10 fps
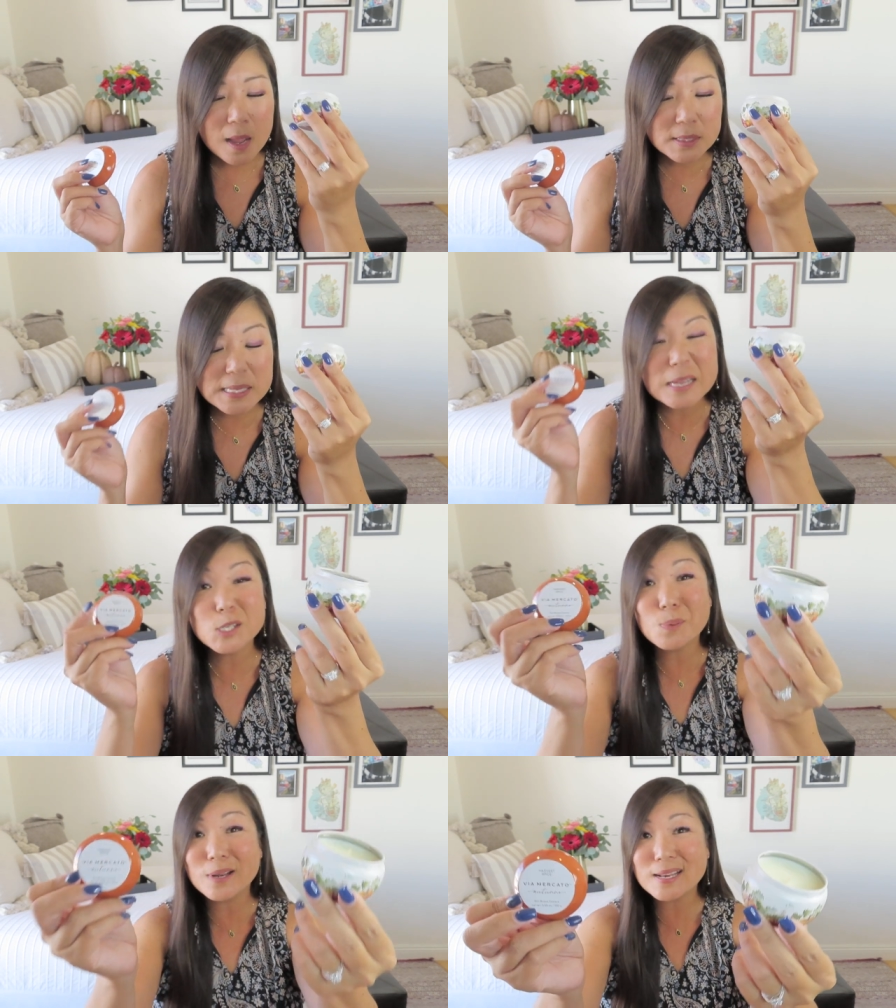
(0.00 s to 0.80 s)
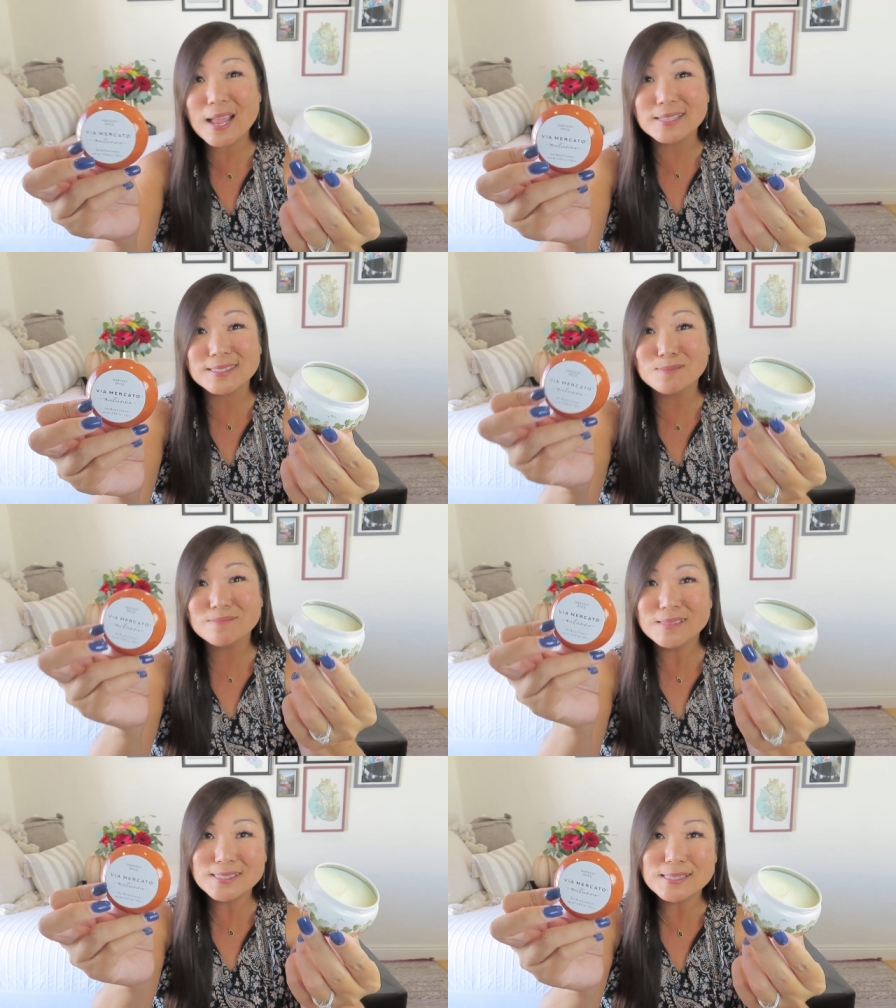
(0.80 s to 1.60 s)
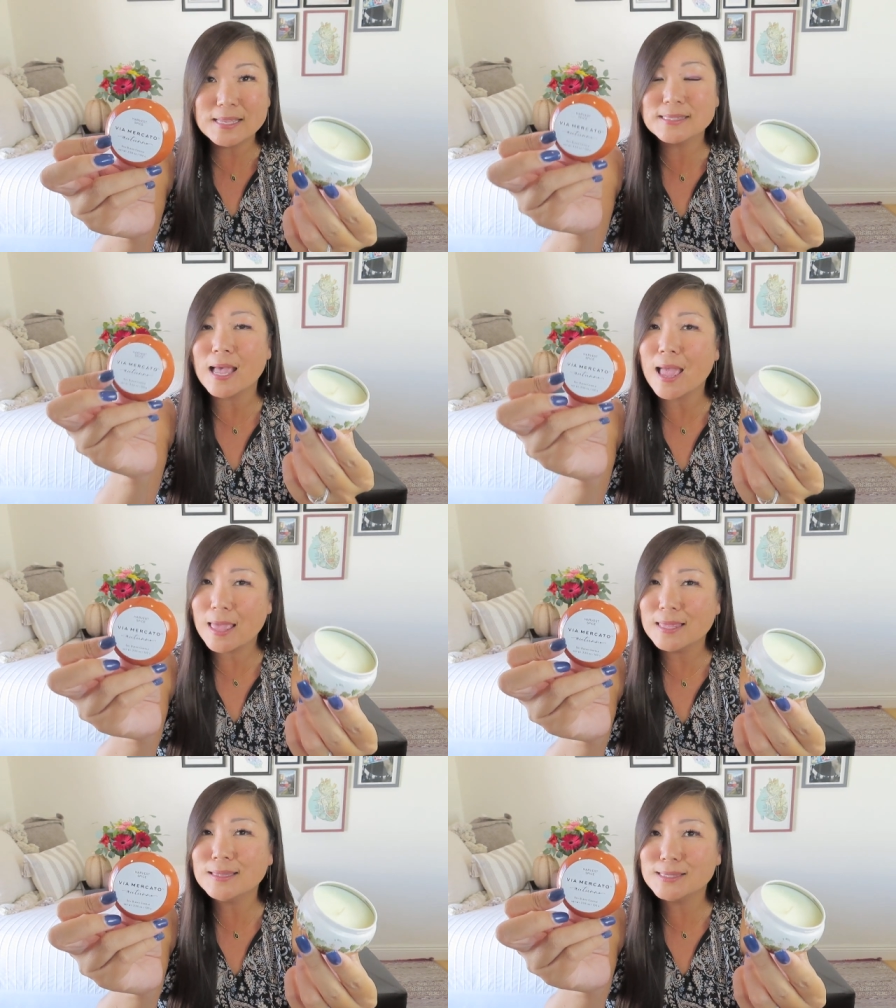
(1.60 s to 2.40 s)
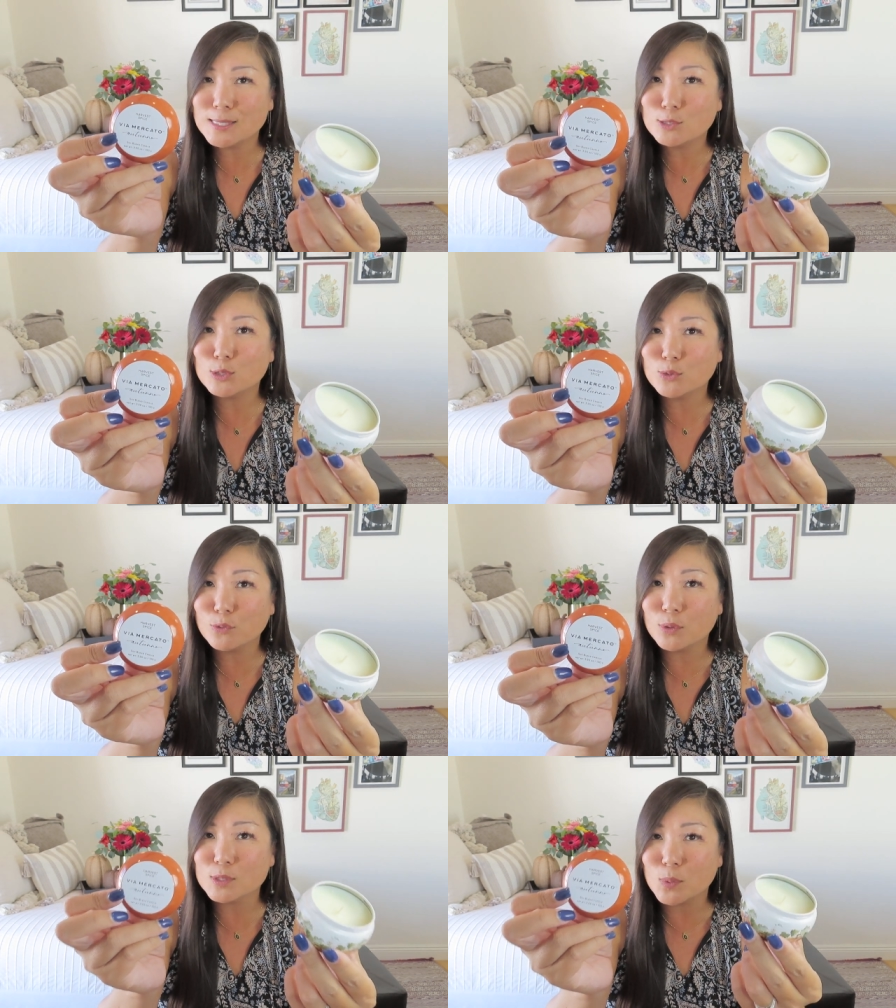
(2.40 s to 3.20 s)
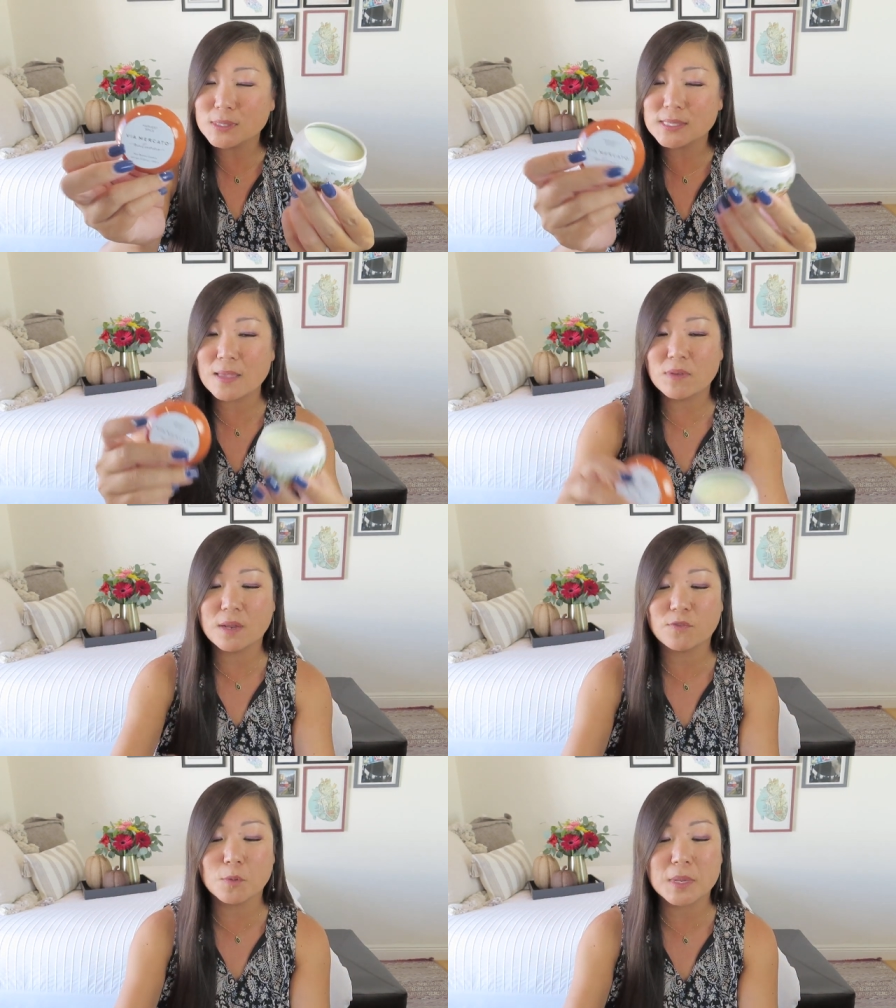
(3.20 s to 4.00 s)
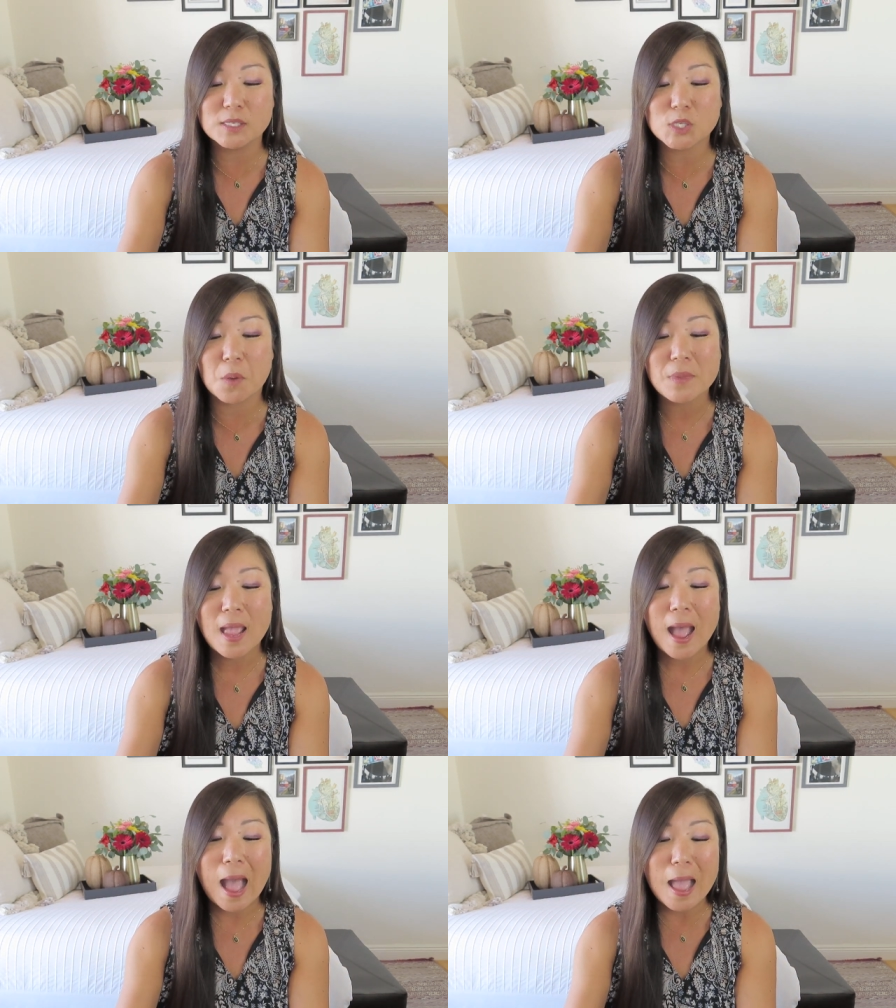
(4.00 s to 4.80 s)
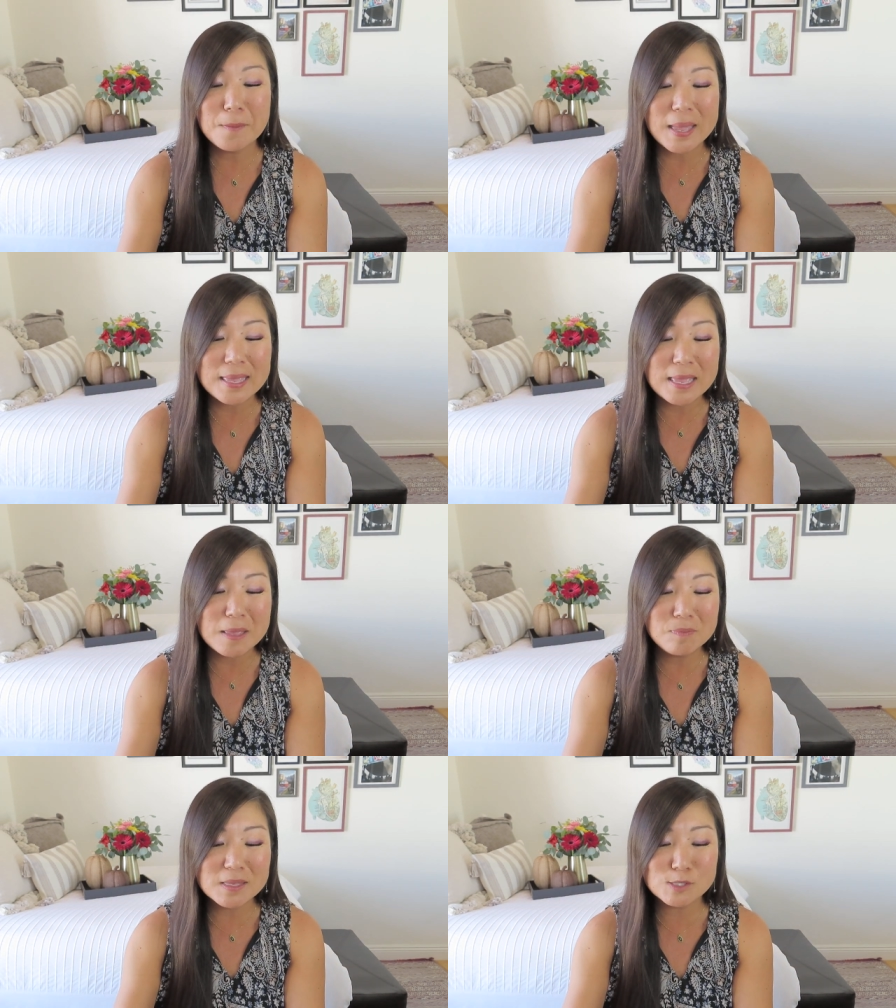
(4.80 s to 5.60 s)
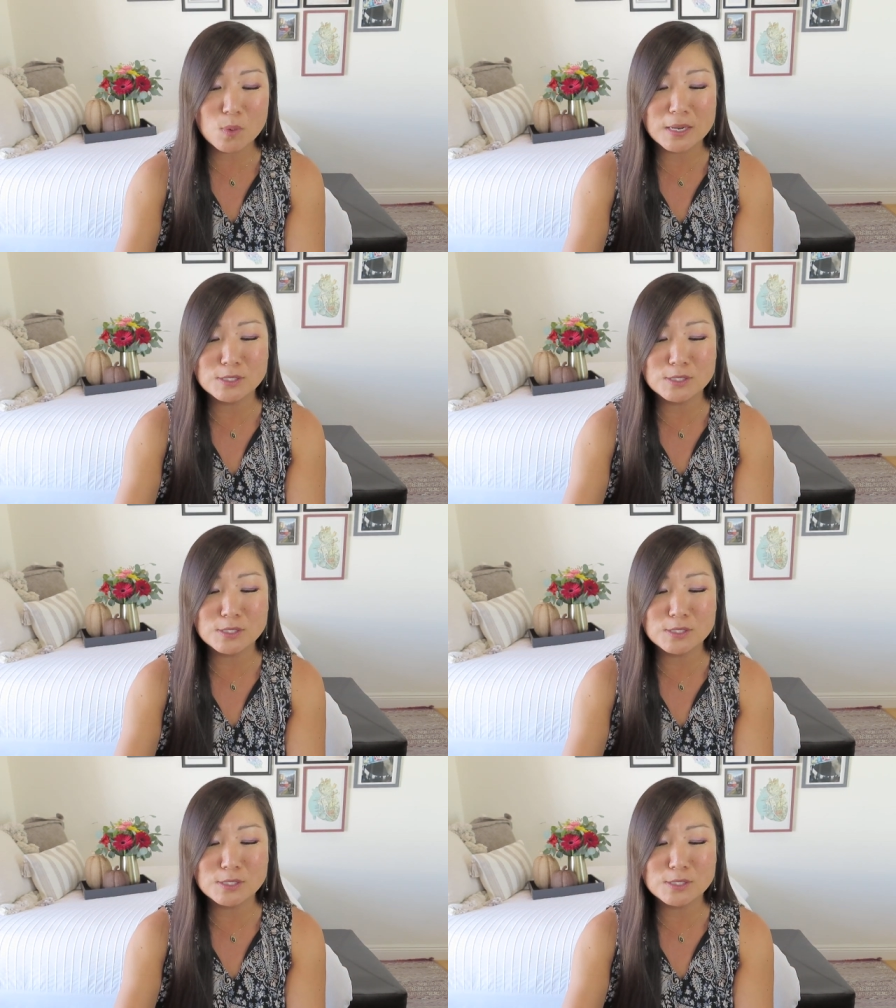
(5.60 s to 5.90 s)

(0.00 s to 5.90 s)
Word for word: It's actually pretty nice. This, it's got, I think the citrus fruit is what's saving it for me, so I might keep this one.